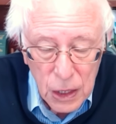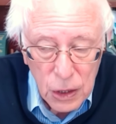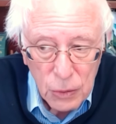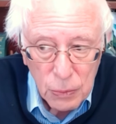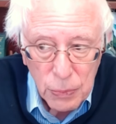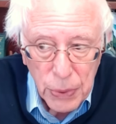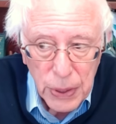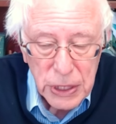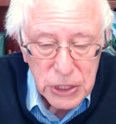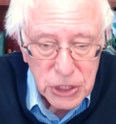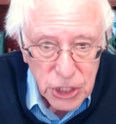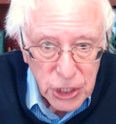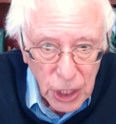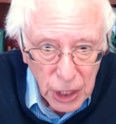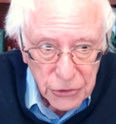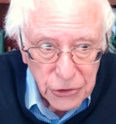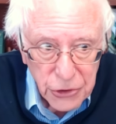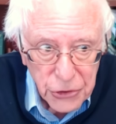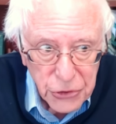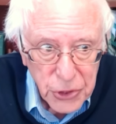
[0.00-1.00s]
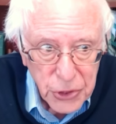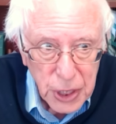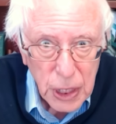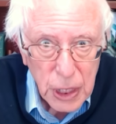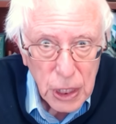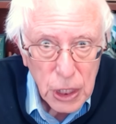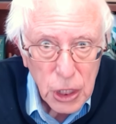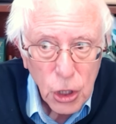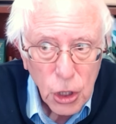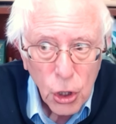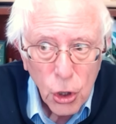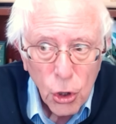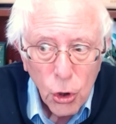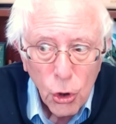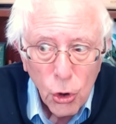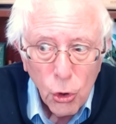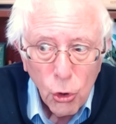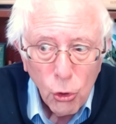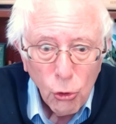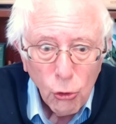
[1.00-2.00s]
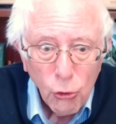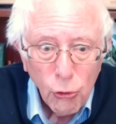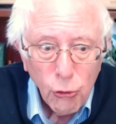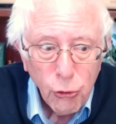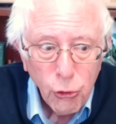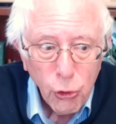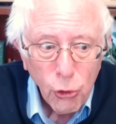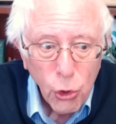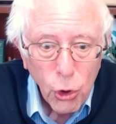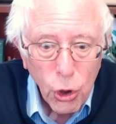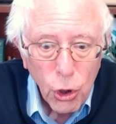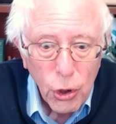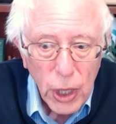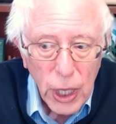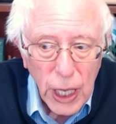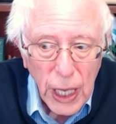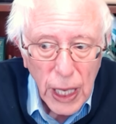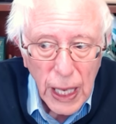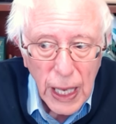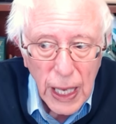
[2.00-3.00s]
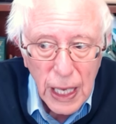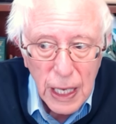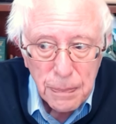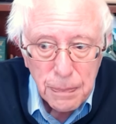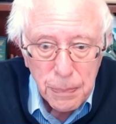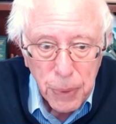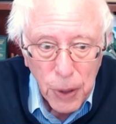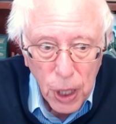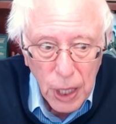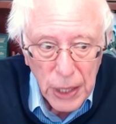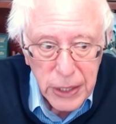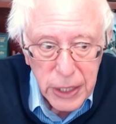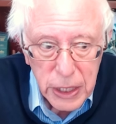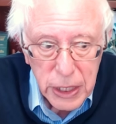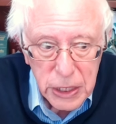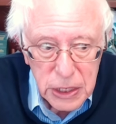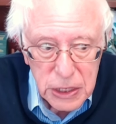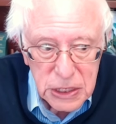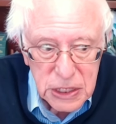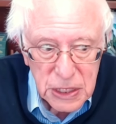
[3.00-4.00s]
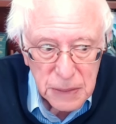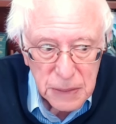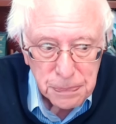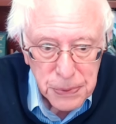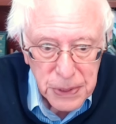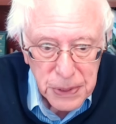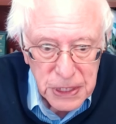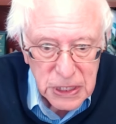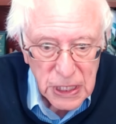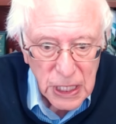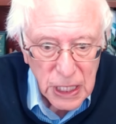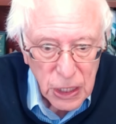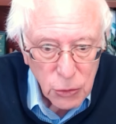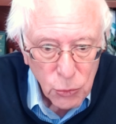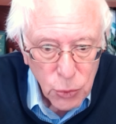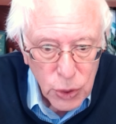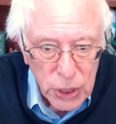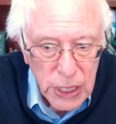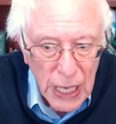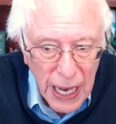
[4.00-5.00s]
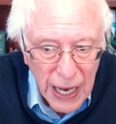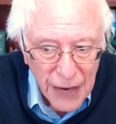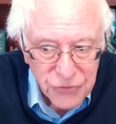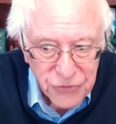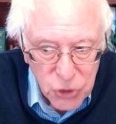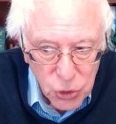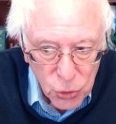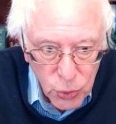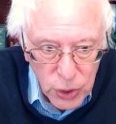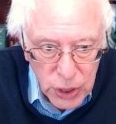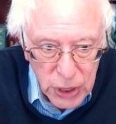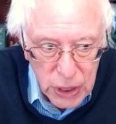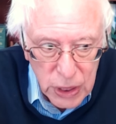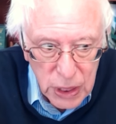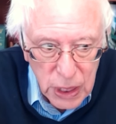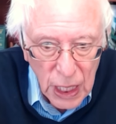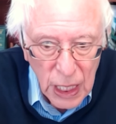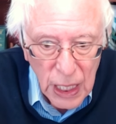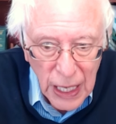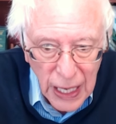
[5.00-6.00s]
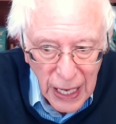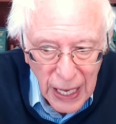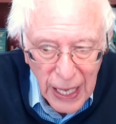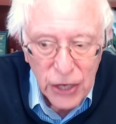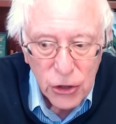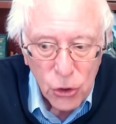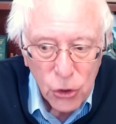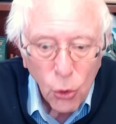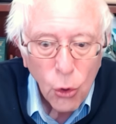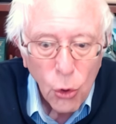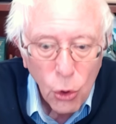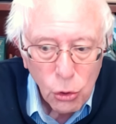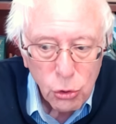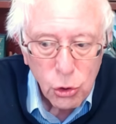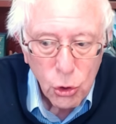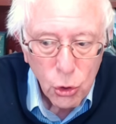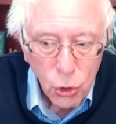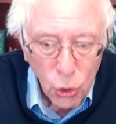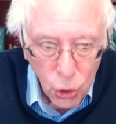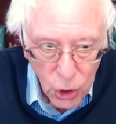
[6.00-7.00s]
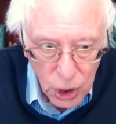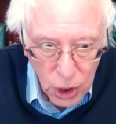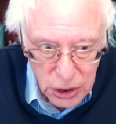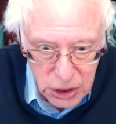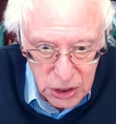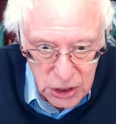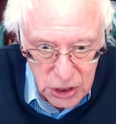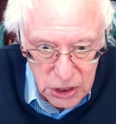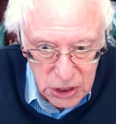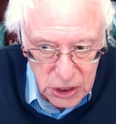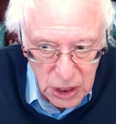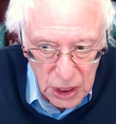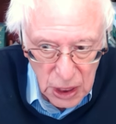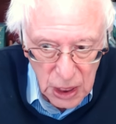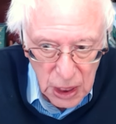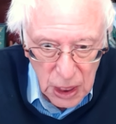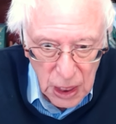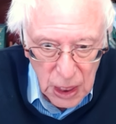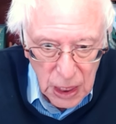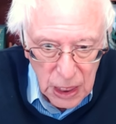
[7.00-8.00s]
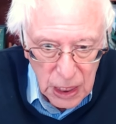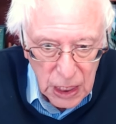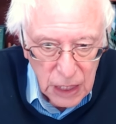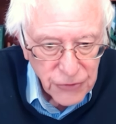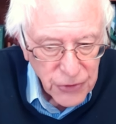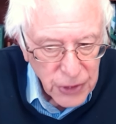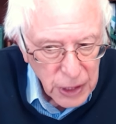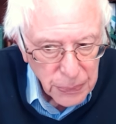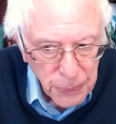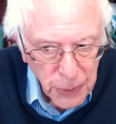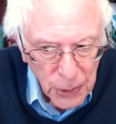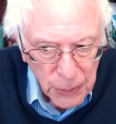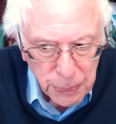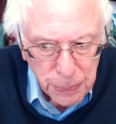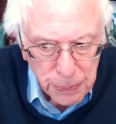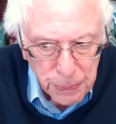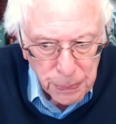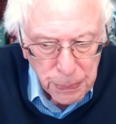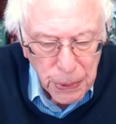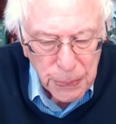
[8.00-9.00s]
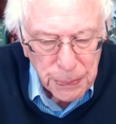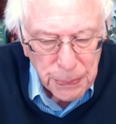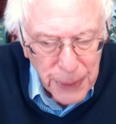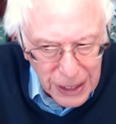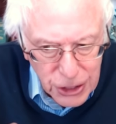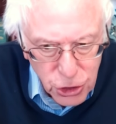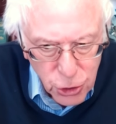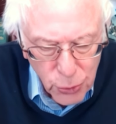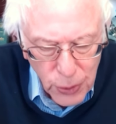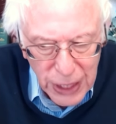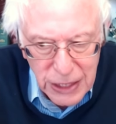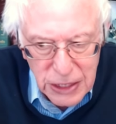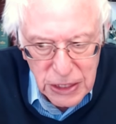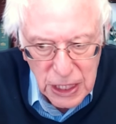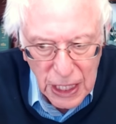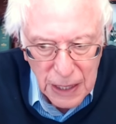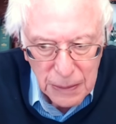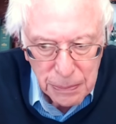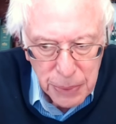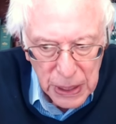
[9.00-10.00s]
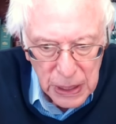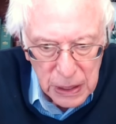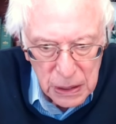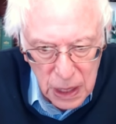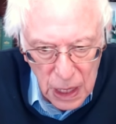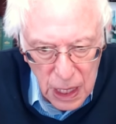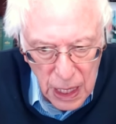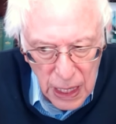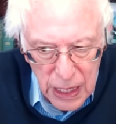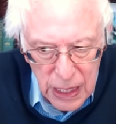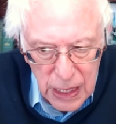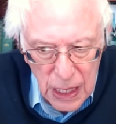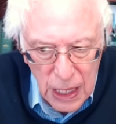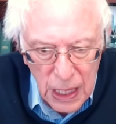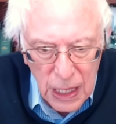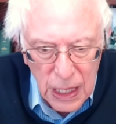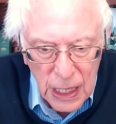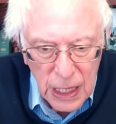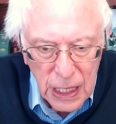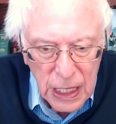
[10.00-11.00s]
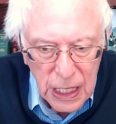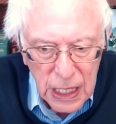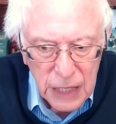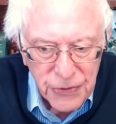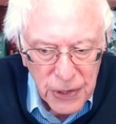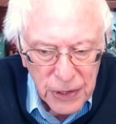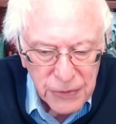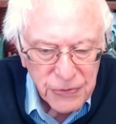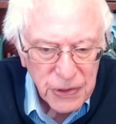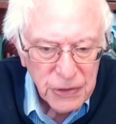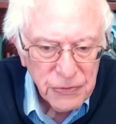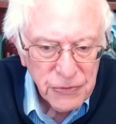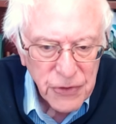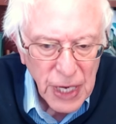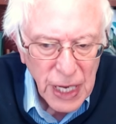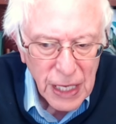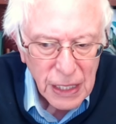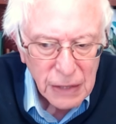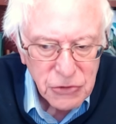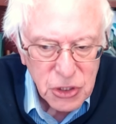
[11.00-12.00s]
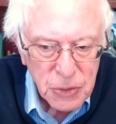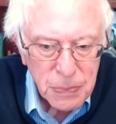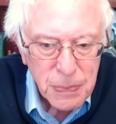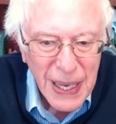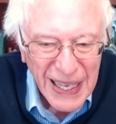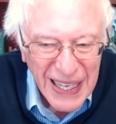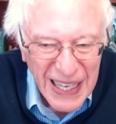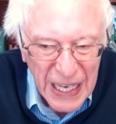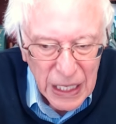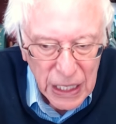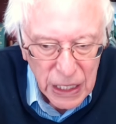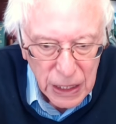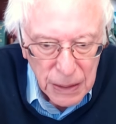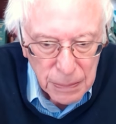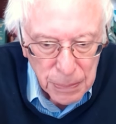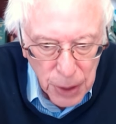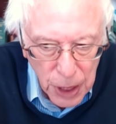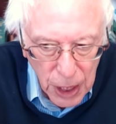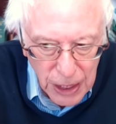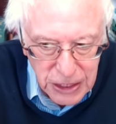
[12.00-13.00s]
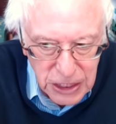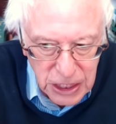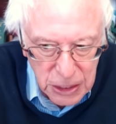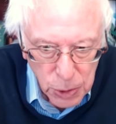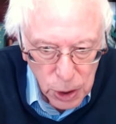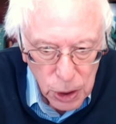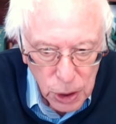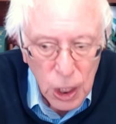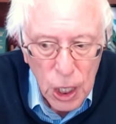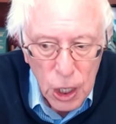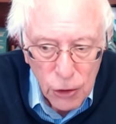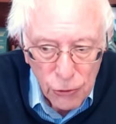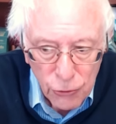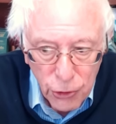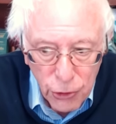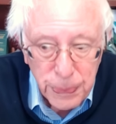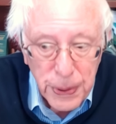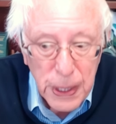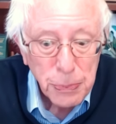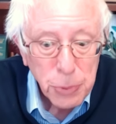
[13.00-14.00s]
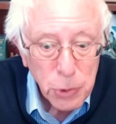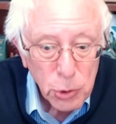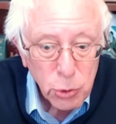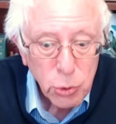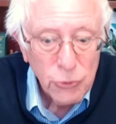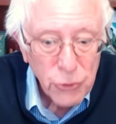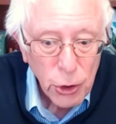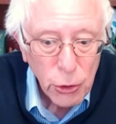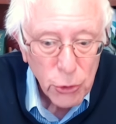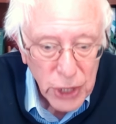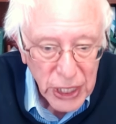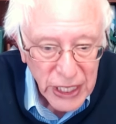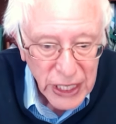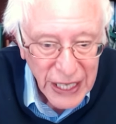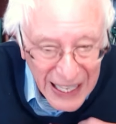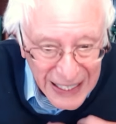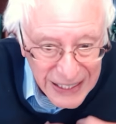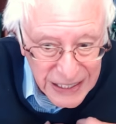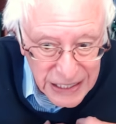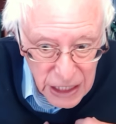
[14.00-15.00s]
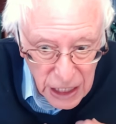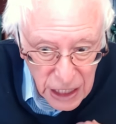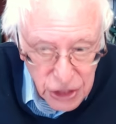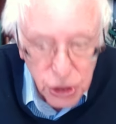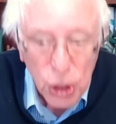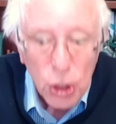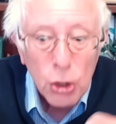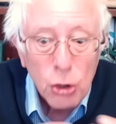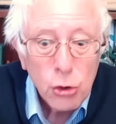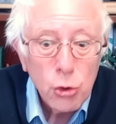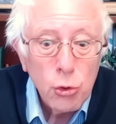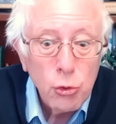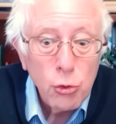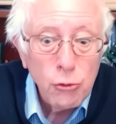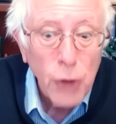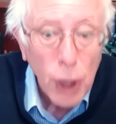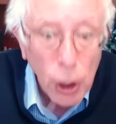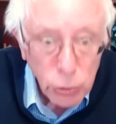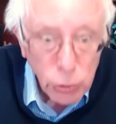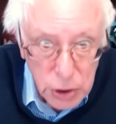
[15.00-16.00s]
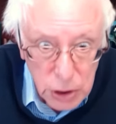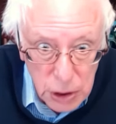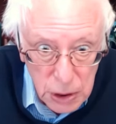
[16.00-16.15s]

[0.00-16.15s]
But it's another thing for a party to simply say, we have to win at all costs, even if it perpetuates a big lie, even if it involves making it impossible for people who vote against us to vote.